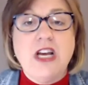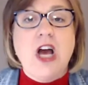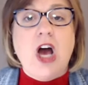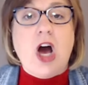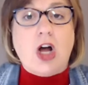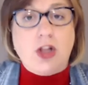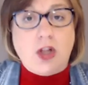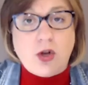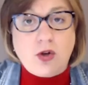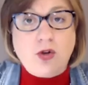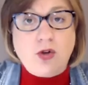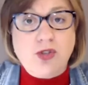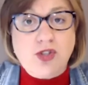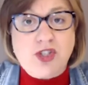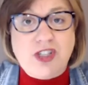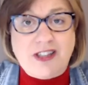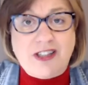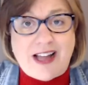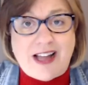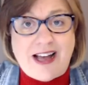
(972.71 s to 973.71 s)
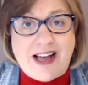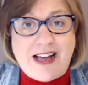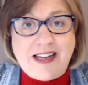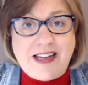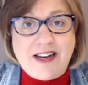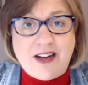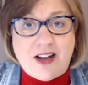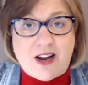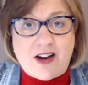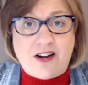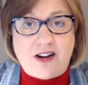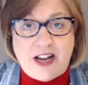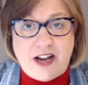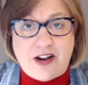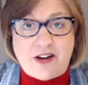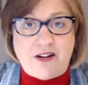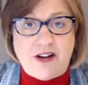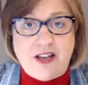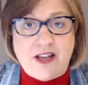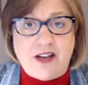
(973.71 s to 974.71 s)
A local salon in our
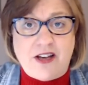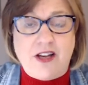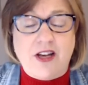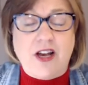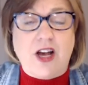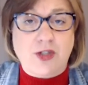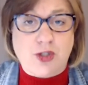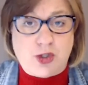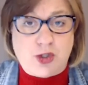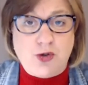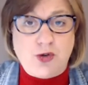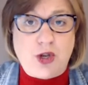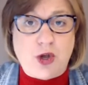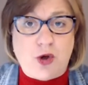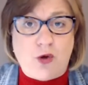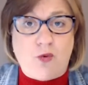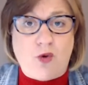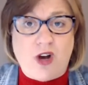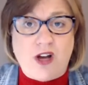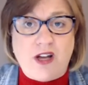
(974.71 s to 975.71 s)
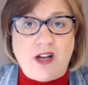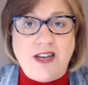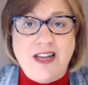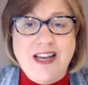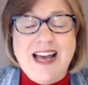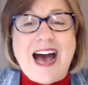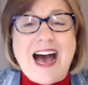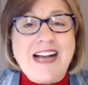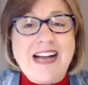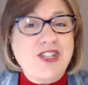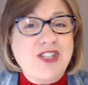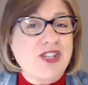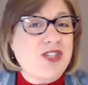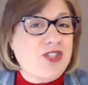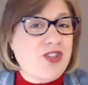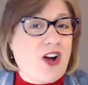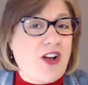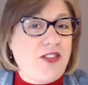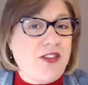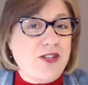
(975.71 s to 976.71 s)
area, a Studio One, I just
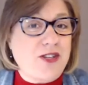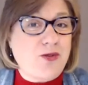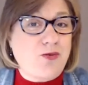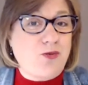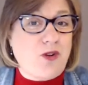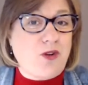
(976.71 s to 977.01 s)
saw this